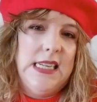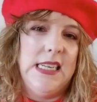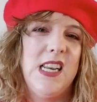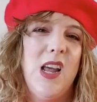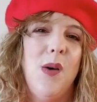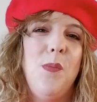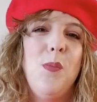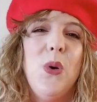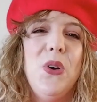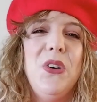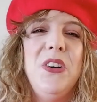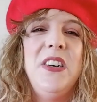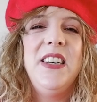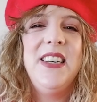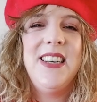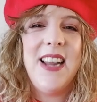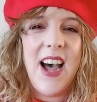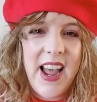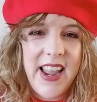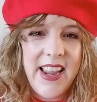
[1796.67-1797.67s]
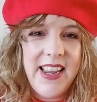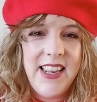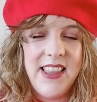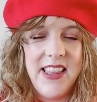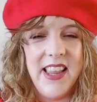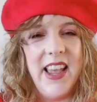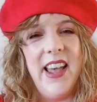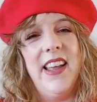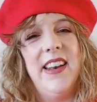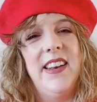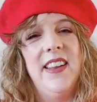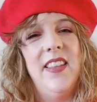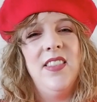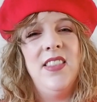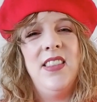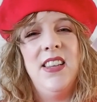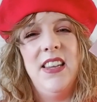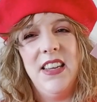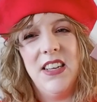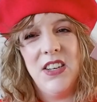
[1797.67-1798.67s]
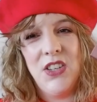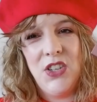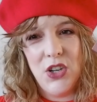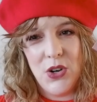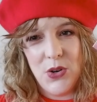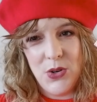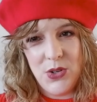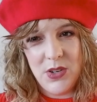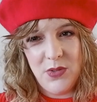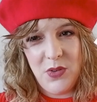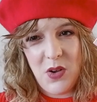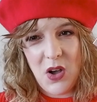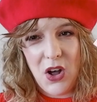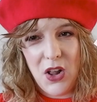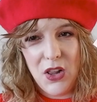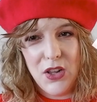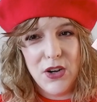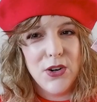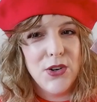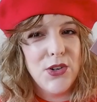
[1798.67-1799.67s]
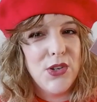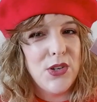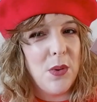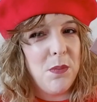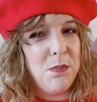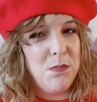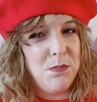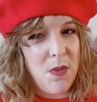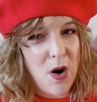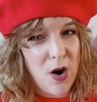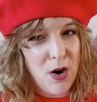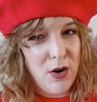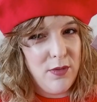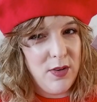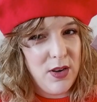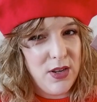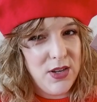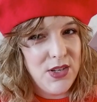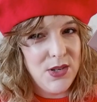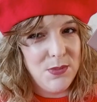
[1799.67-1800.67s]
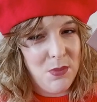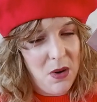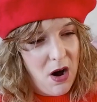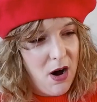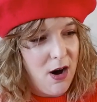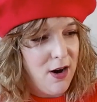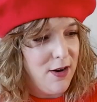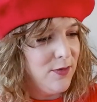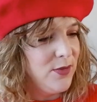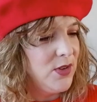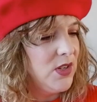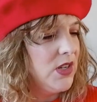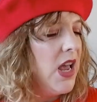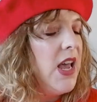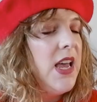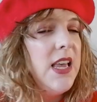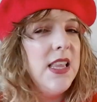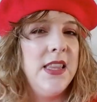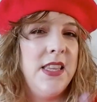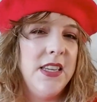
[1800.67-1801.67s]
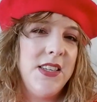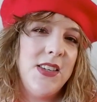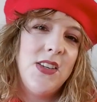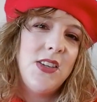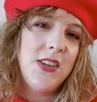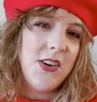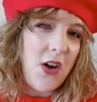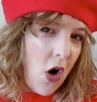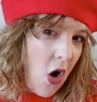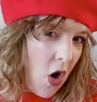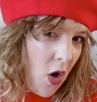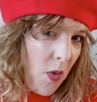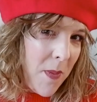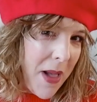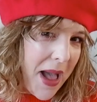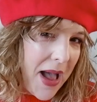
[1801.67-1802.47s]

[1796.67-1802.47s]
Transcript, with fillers: Number 9 then, the Dose of Colors Marvelous Mauves. This is an all